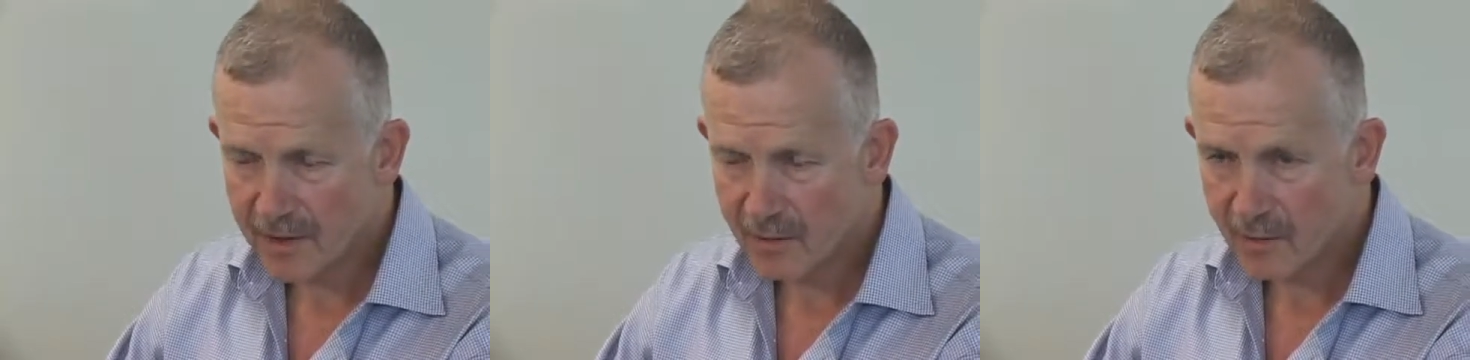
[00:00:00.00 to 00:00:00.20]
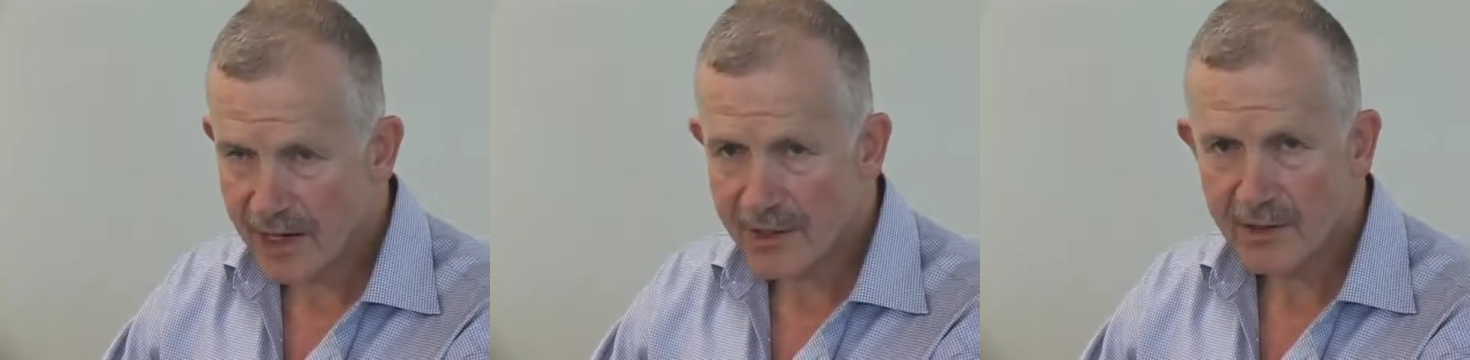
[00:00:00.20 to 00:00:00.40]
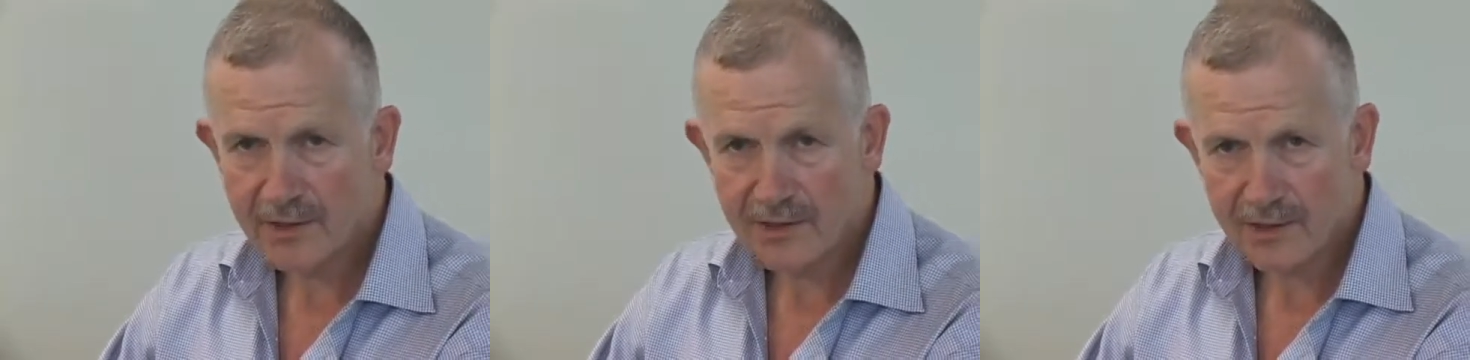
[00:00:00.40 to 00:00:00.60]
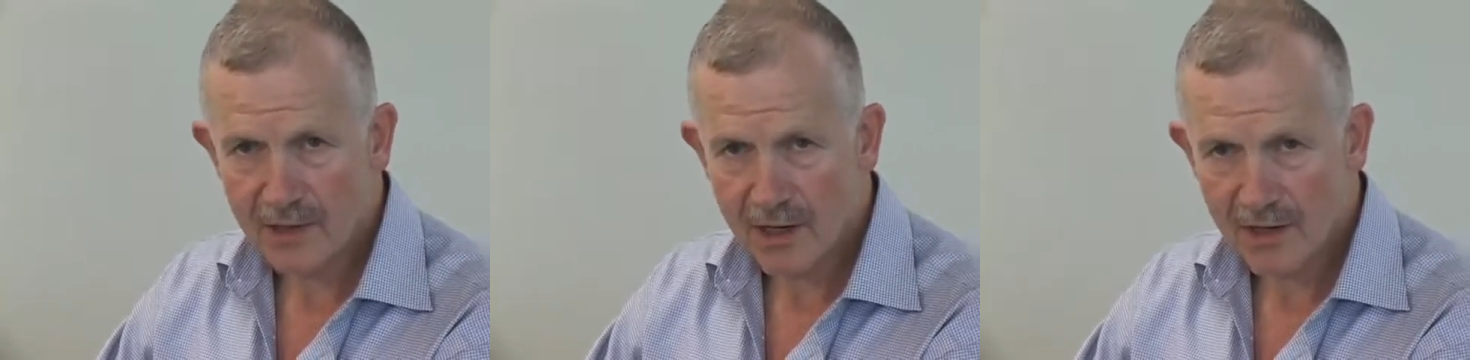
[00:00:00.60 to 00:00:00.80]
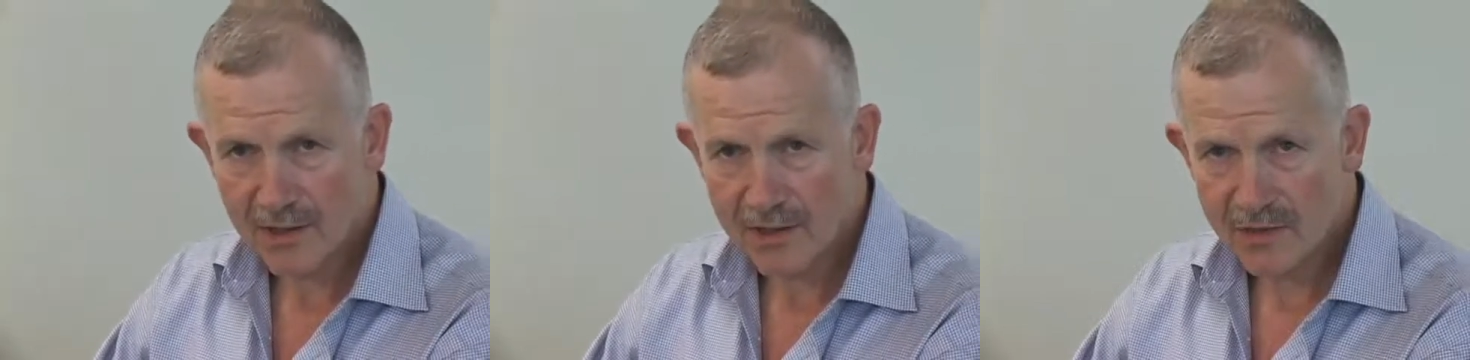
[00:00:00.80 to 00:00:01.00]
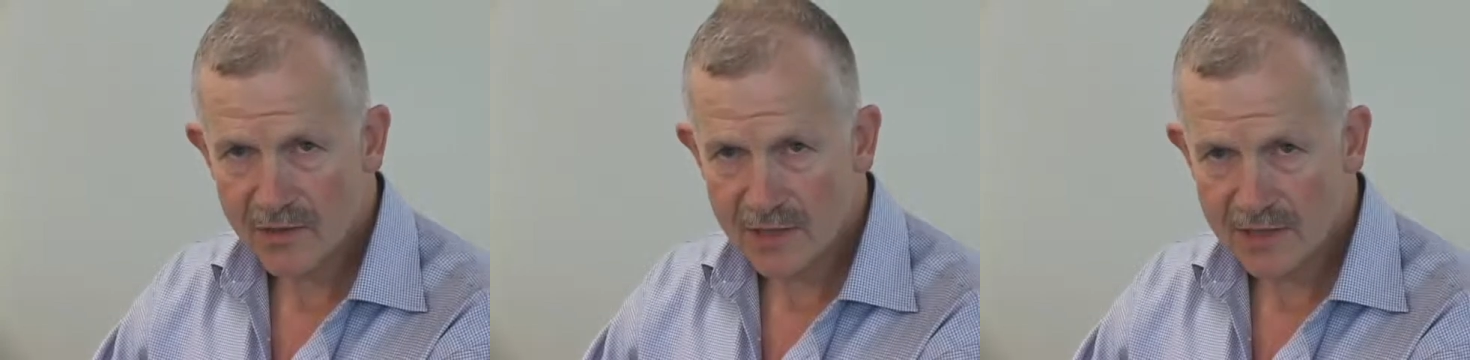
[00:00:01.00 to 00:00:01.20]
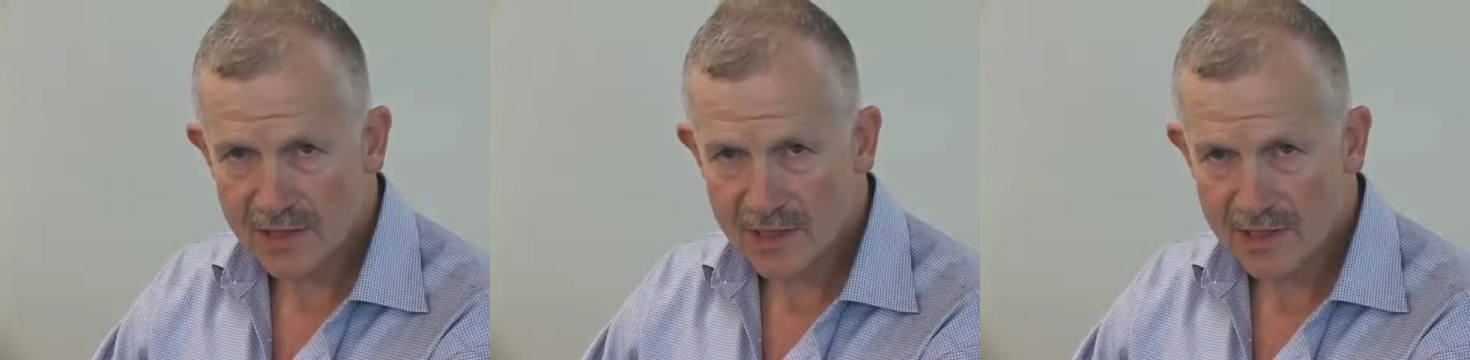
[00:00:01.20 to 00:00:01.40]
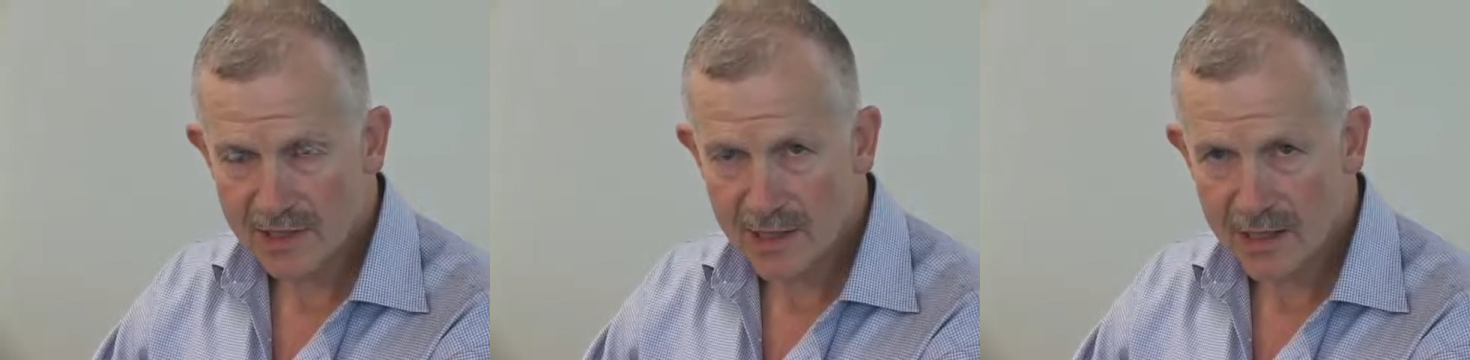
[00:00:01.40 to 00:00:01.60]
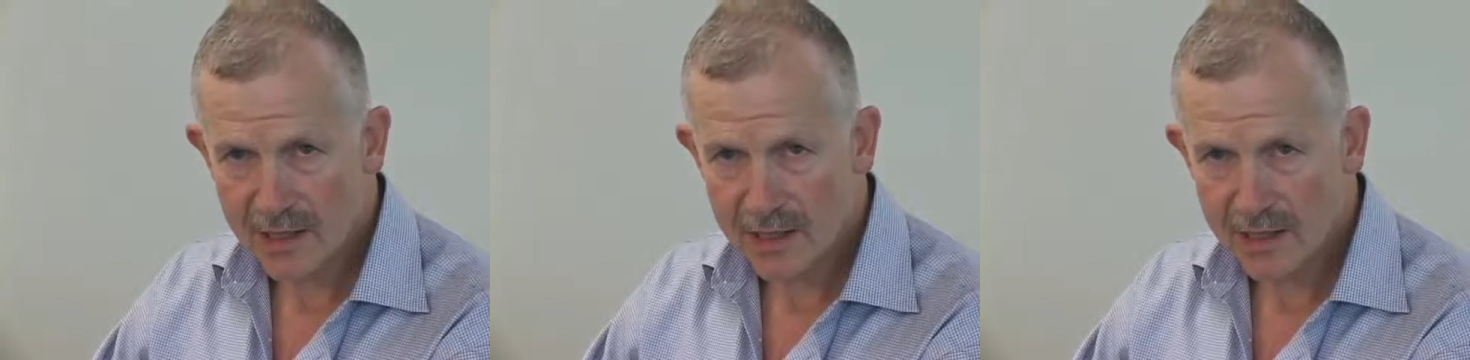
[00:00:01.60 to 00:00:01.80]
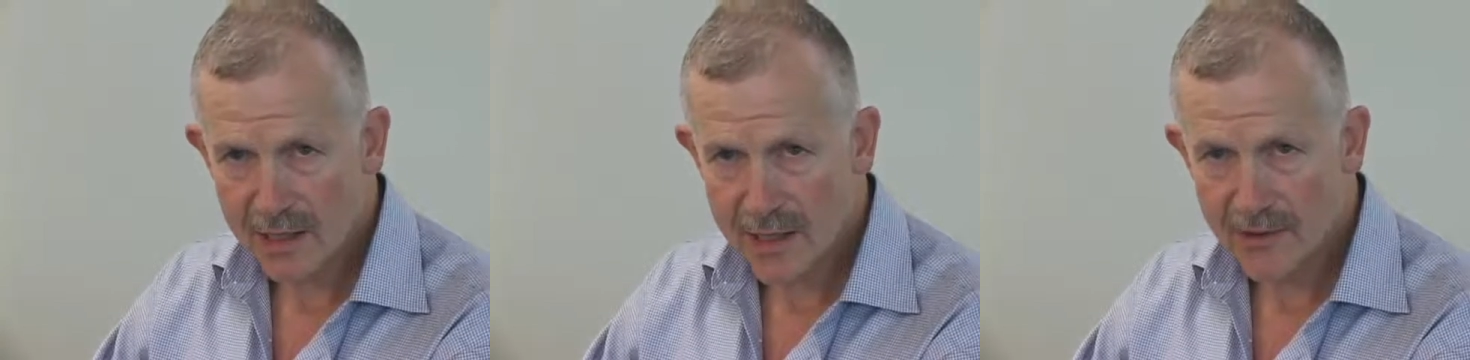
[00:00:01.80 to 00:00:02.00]
Reichert's cartilage was the
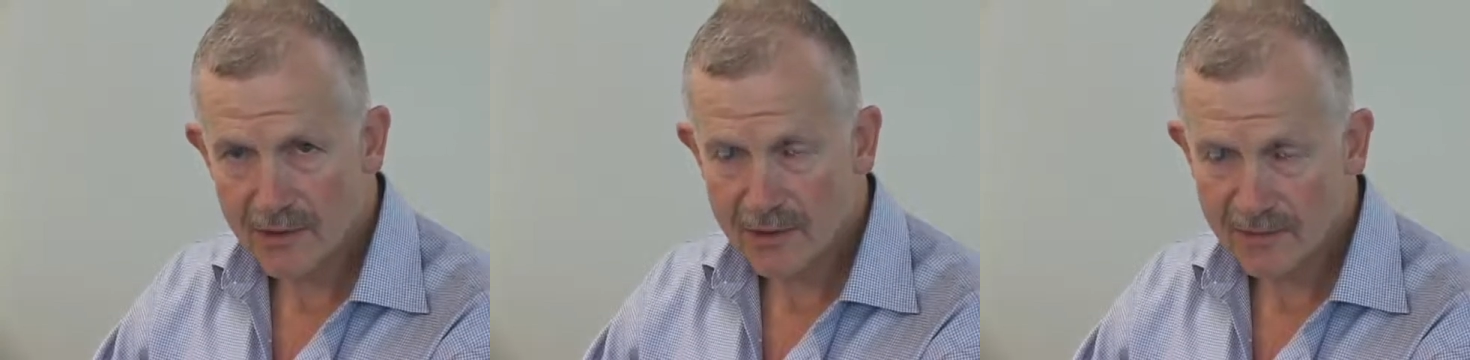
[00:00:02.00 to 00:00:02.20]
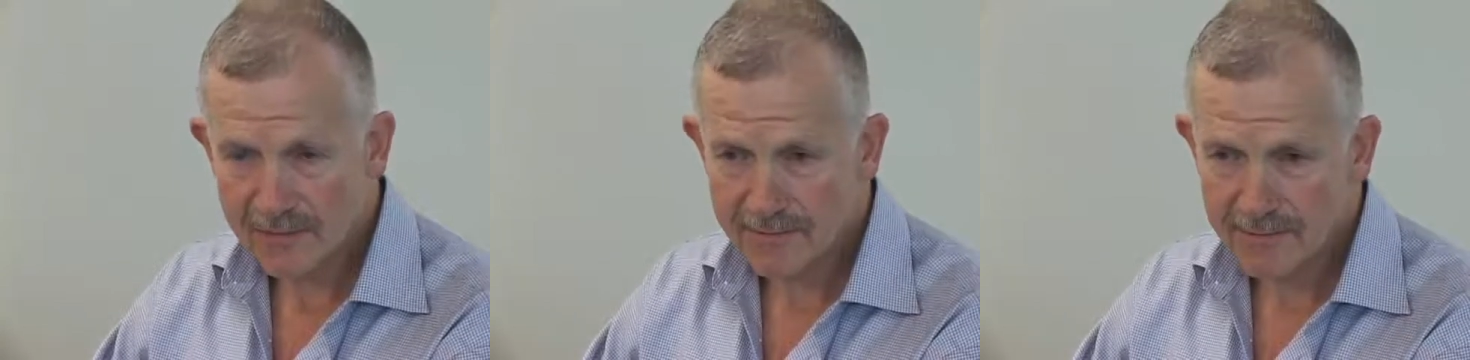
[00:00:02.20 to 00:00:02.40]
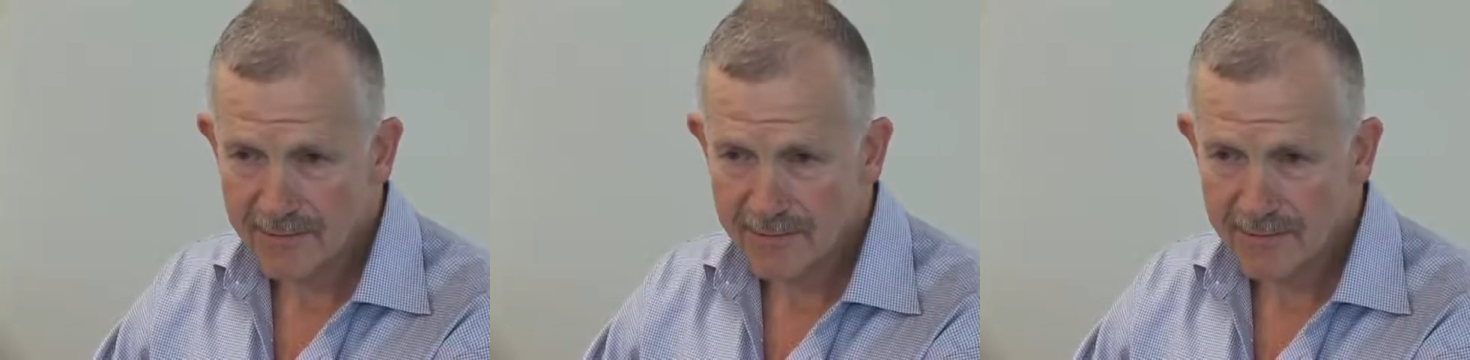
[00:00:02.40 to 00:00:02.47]
other